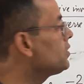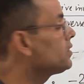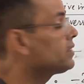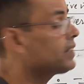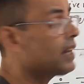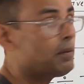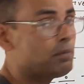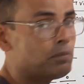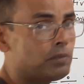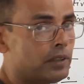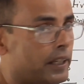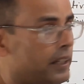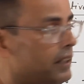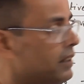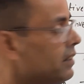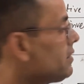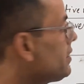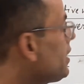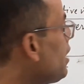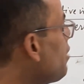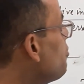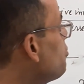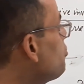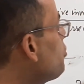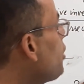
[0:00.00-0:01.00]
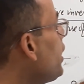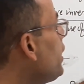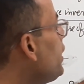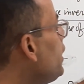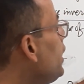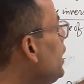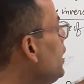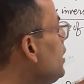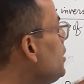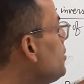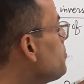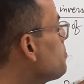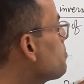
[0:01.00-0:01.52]
same thing, same
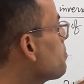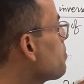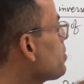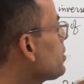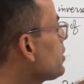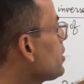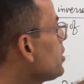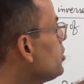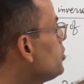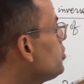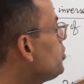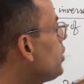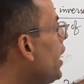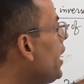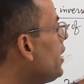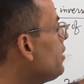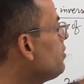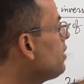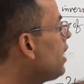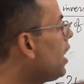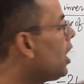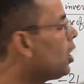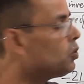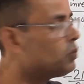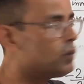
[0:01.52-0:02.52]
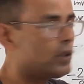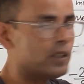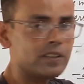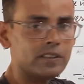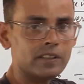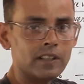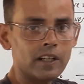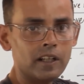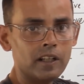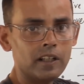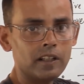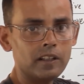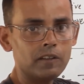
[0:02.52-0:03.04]
funda. Five, how much
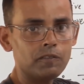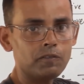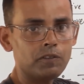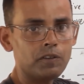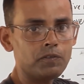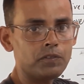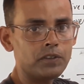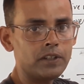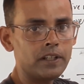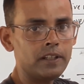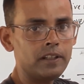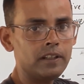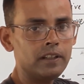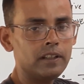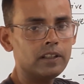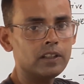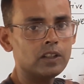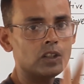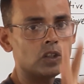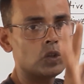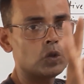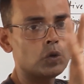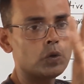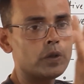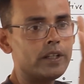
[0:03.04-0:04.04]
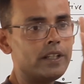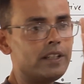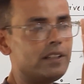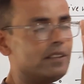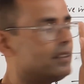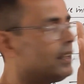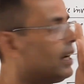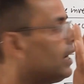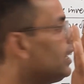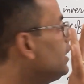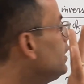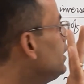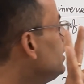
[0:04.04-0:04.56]
the fifteen?
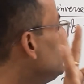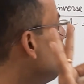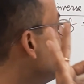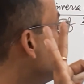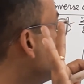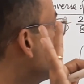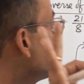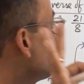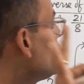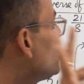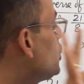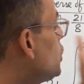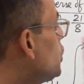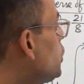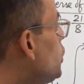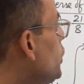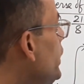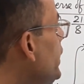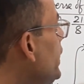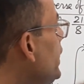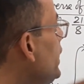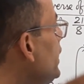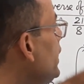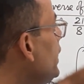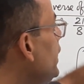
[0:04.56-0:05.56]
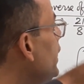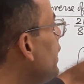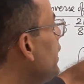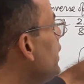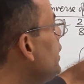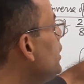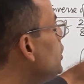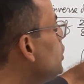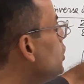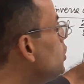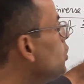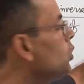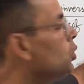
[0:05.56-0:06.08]
Threes are, so three
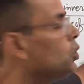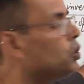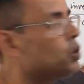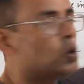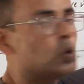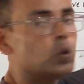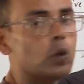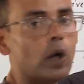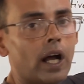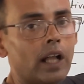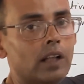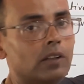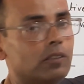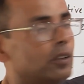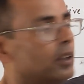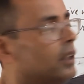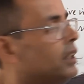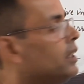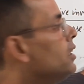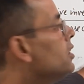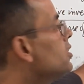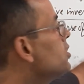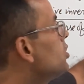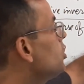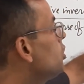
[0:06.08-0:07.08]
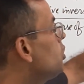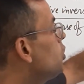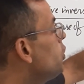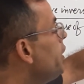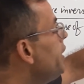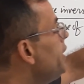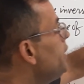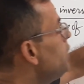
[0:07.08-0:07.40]
into twelve. So three